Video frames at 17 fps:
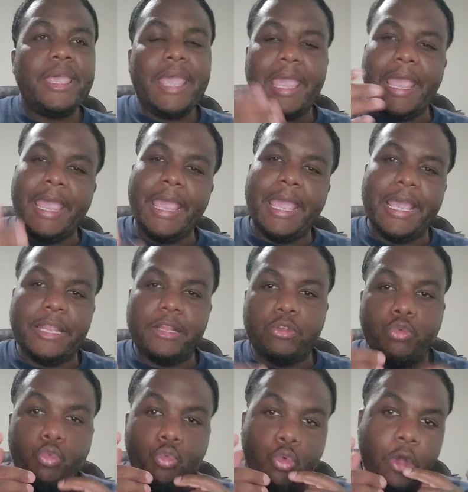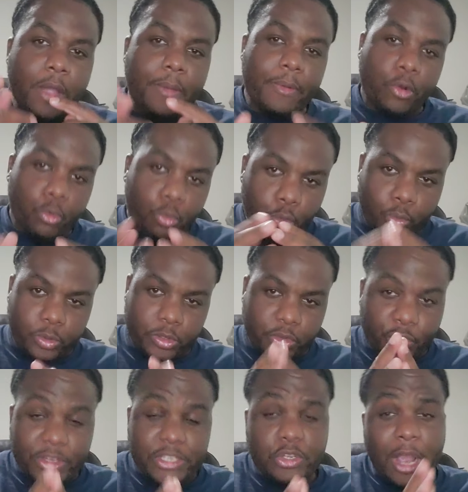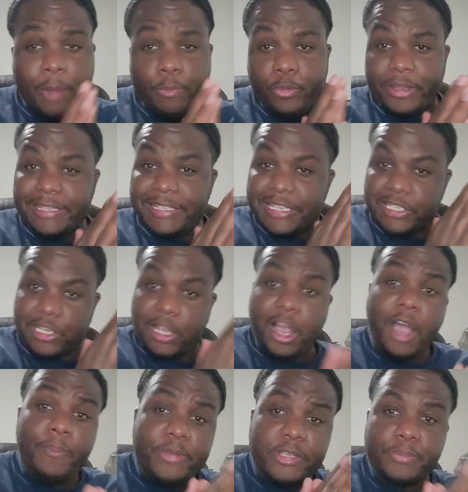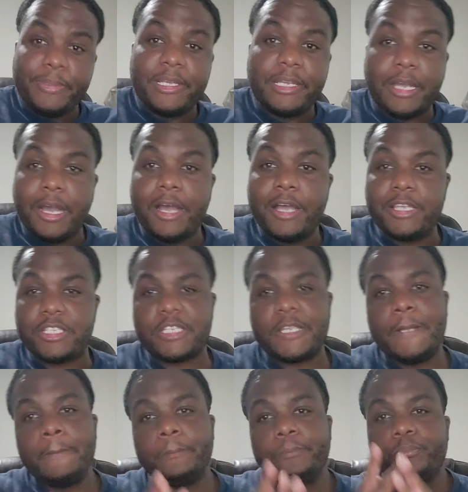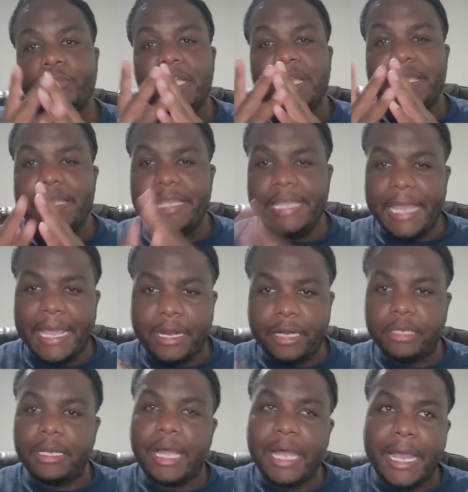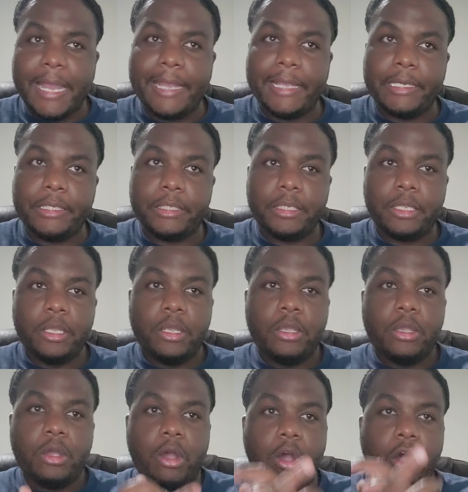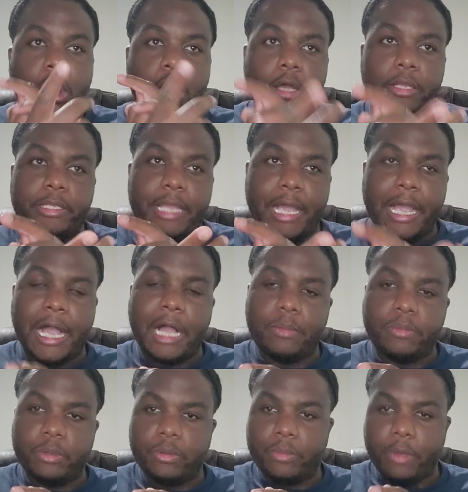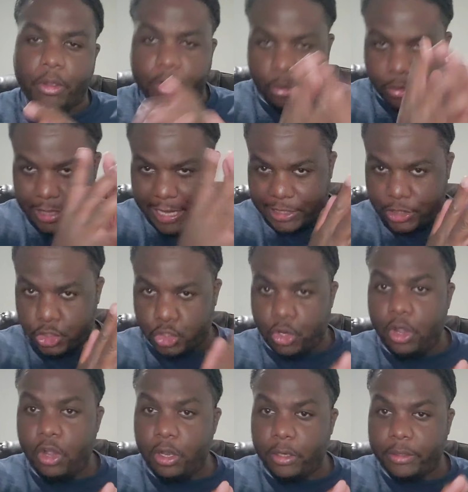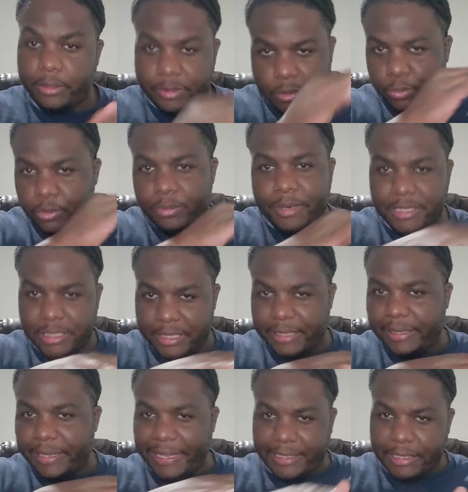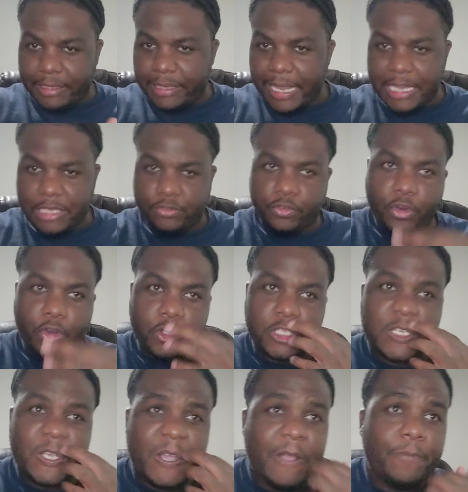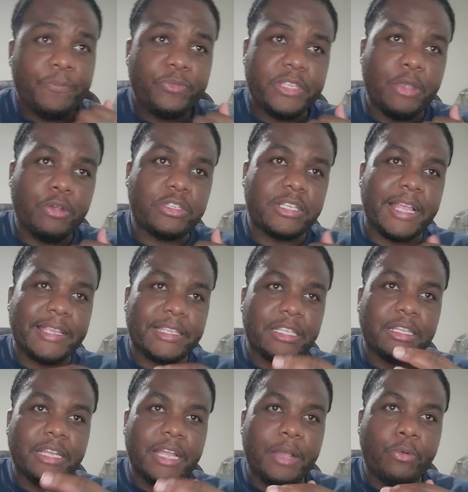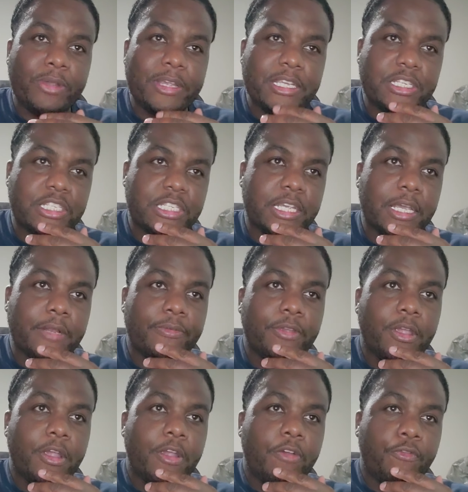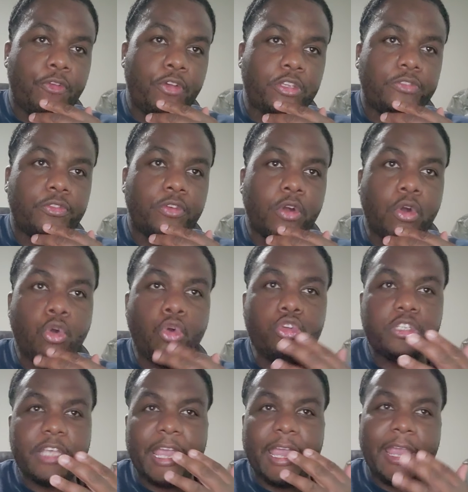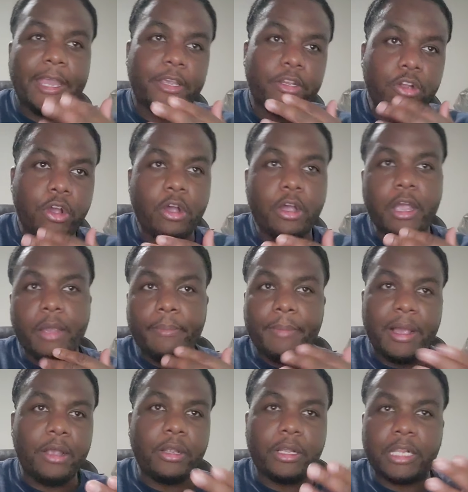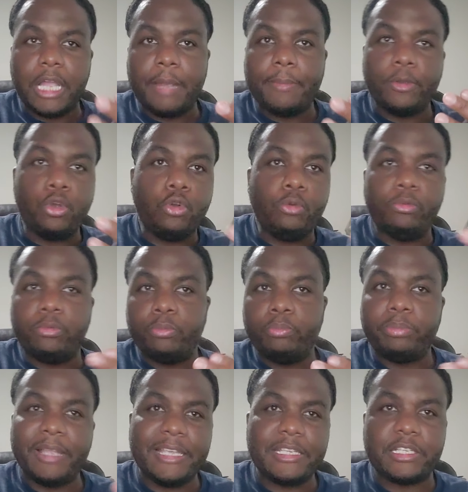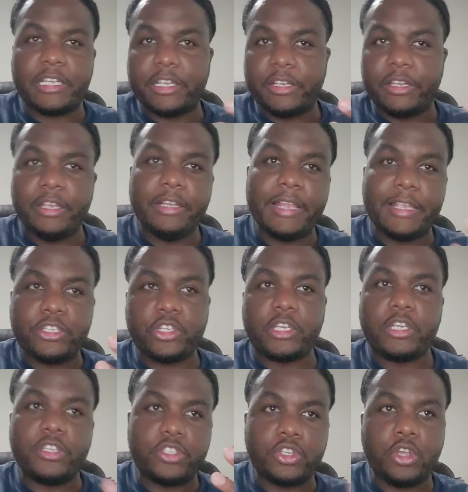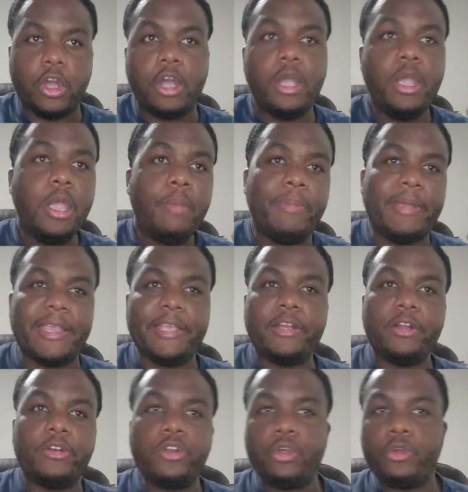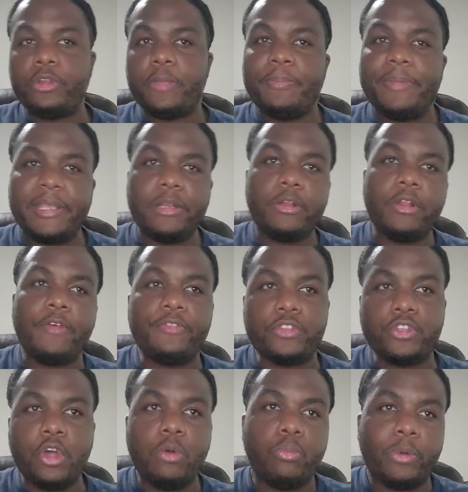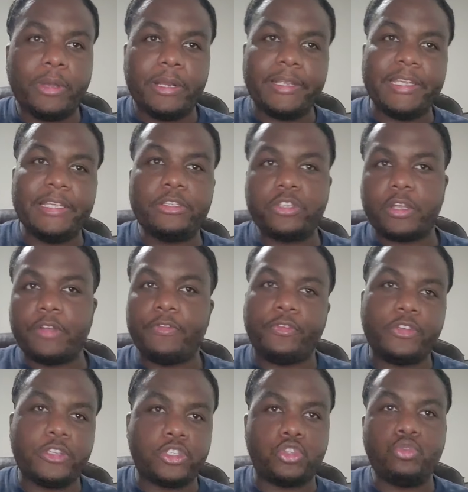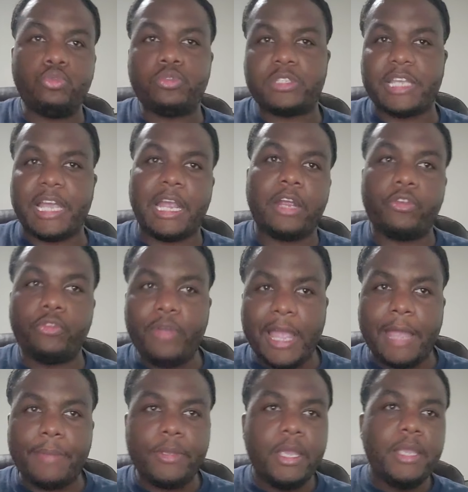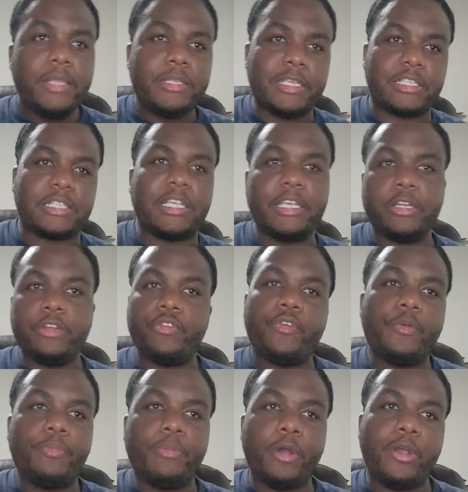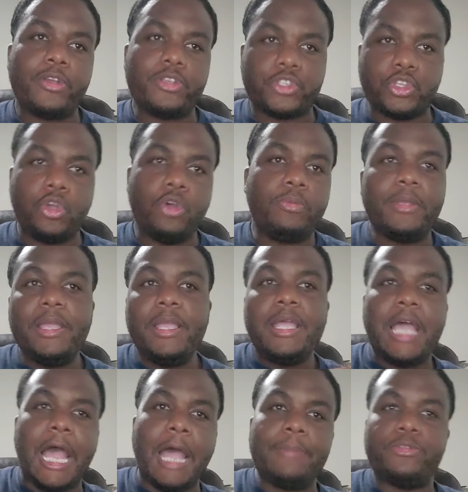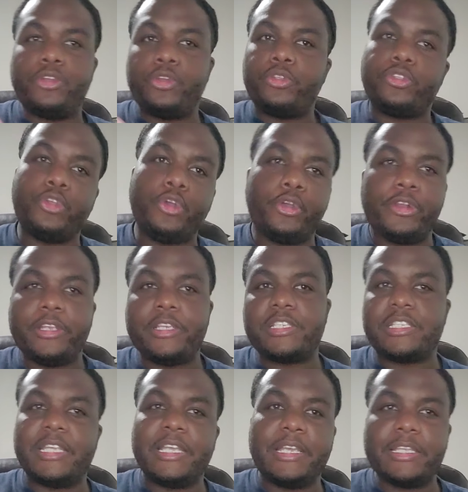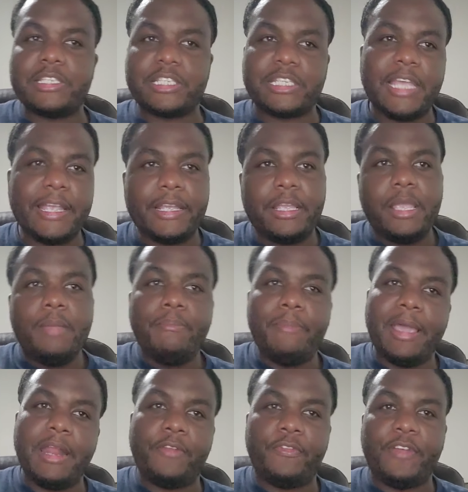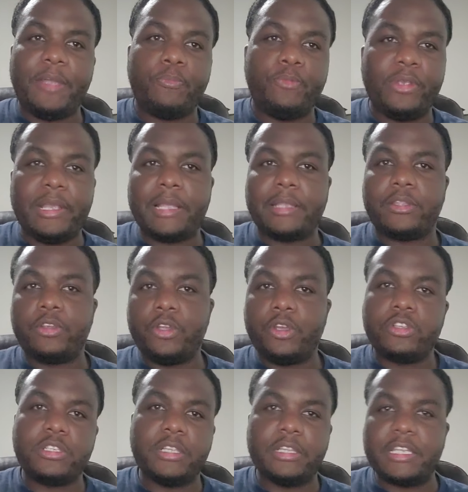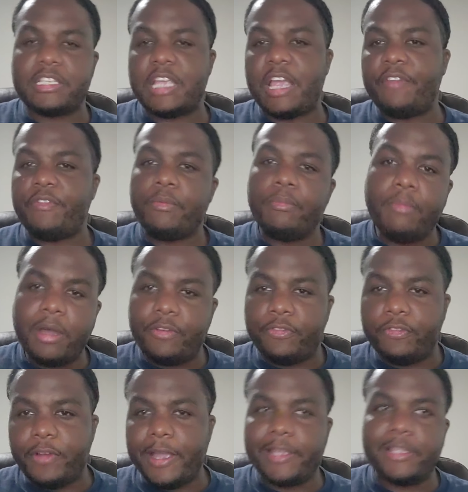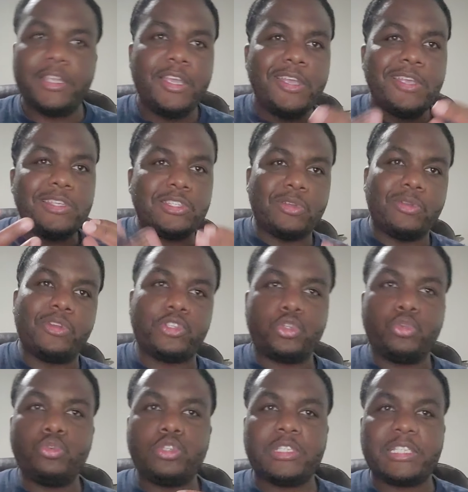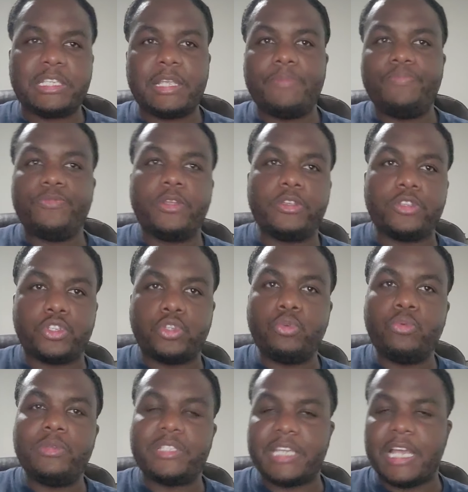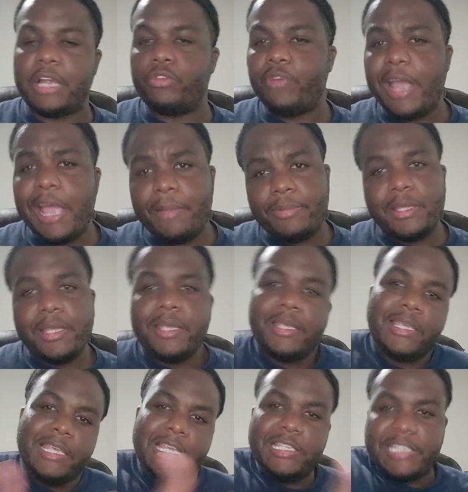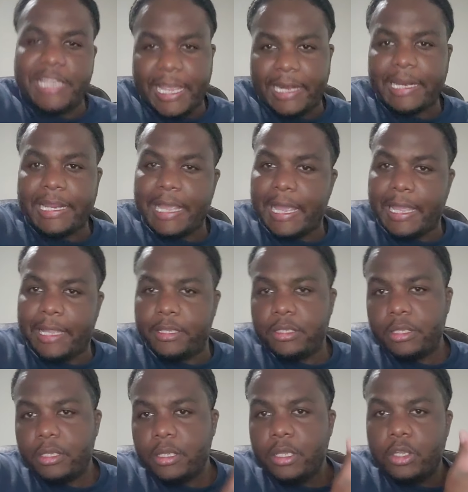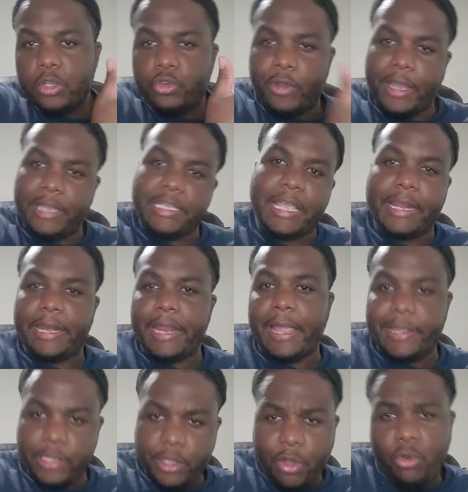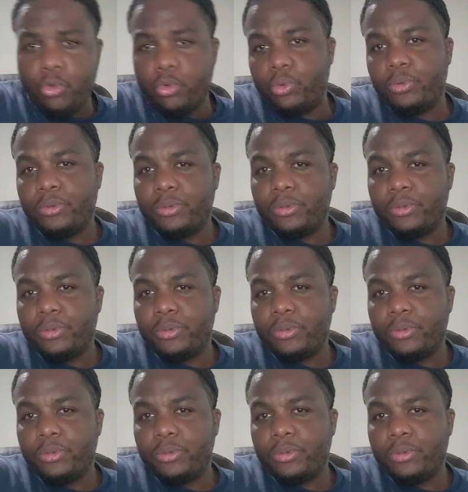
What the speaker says: And what the reason why I bring this up is because he had a line on the album on that song. It's pretty much like the last verse. There was like the line when he said, first of all, who's your A&R, a mountain climber who plays electric guitar, but he don't know the meaning of dope when he's looking for a suit, tie, wrap that's clean of a bar of soap. I'm the dirtiest thing in sight. Matter of fact, bring out the girls and let's have a mud fight. So the suit and tie rap, he's getting at Granddaddy IU.